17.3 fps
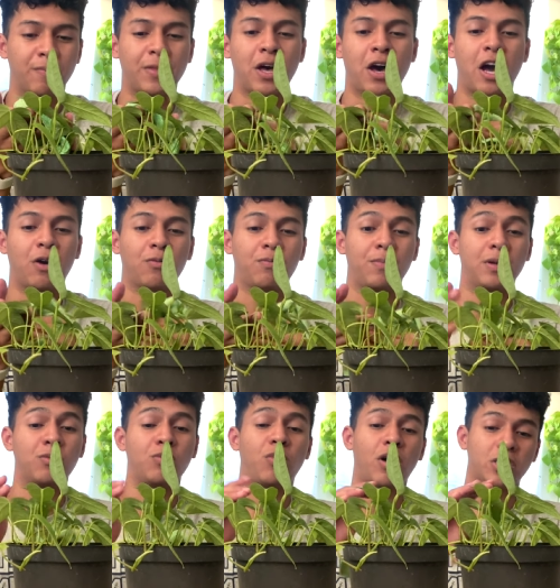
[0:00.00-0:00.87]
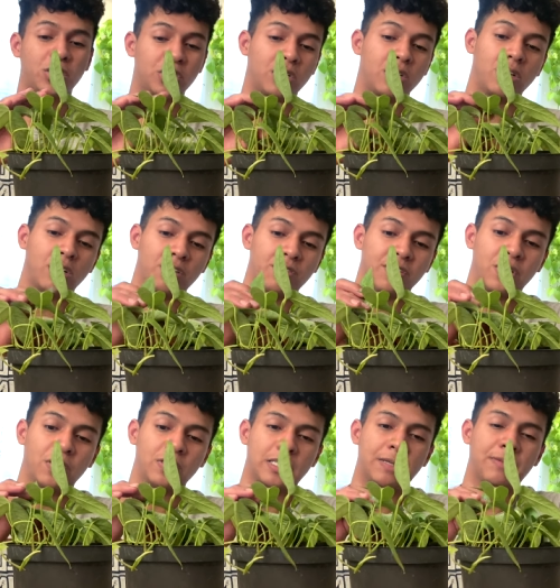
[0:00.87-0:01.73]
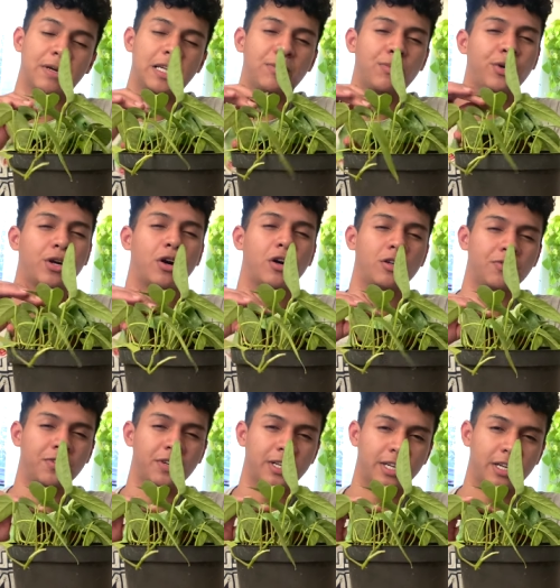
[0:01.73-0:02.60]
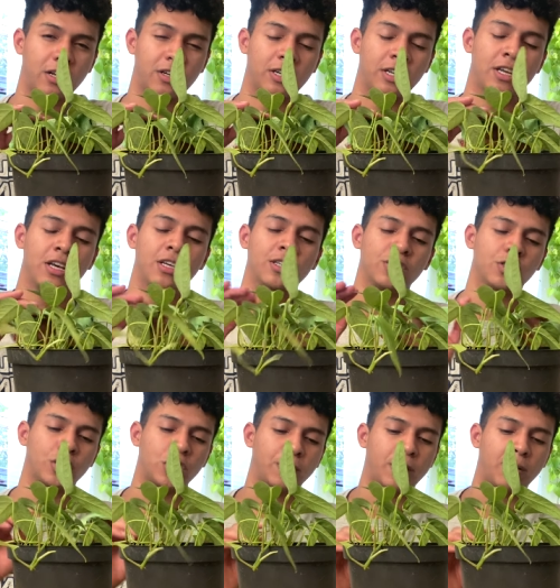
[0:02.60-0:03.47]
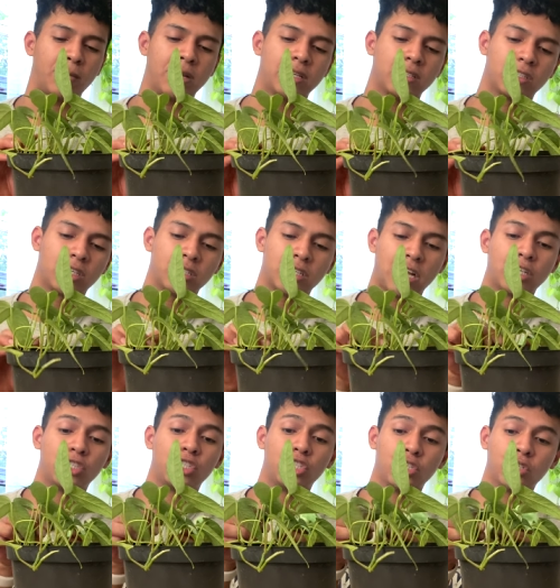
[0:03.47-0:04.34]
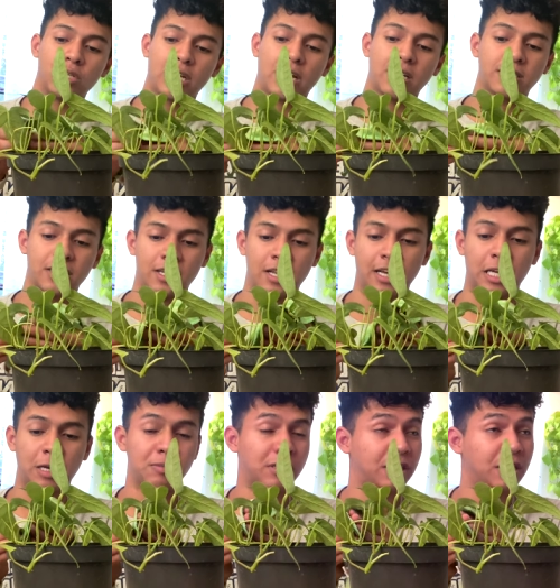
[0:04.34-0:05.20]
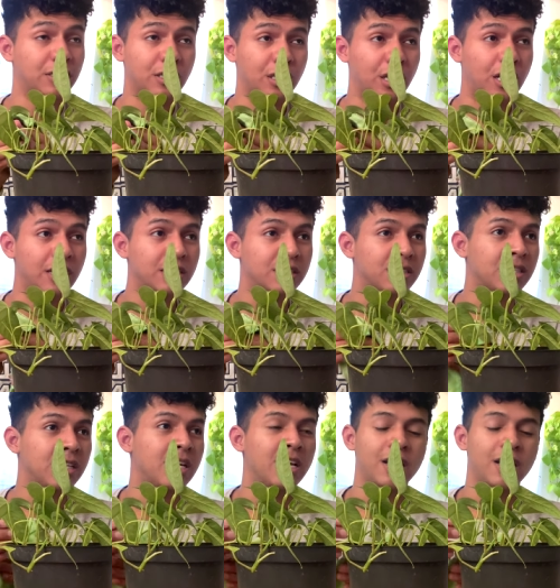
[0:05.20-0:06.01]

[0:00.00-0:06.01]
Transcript: Now I've been watching a lot of videos and I'm getting more confident on to ship out plans because I do, like I said, I keep saying this a lot.